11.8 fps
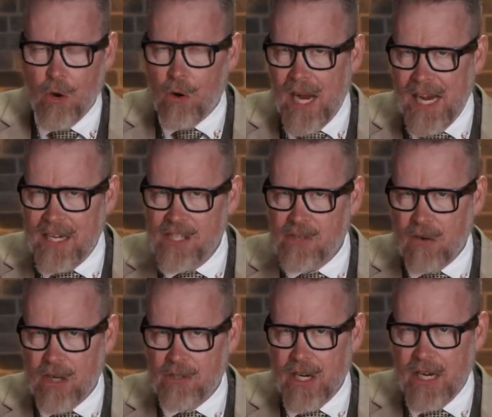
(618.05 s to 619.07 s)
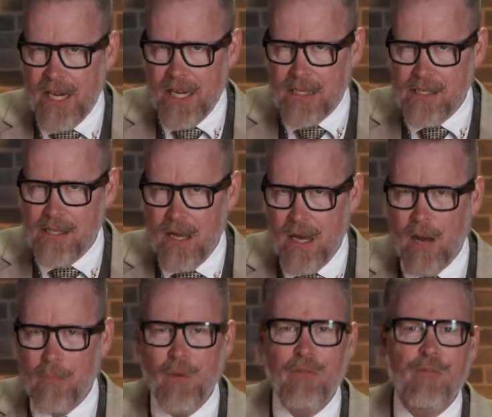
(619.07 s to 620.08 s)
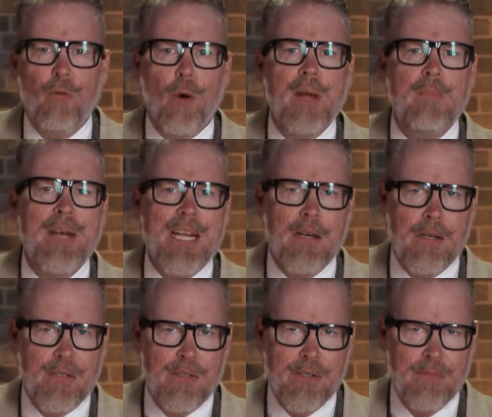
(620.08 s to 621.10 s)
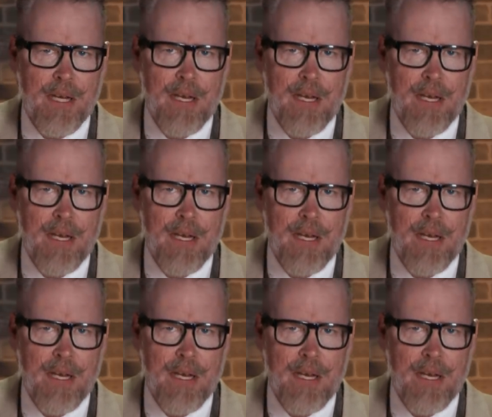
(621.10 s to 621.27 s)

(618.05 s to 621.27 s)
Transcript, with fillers: or any structure it hits, up to forty meters.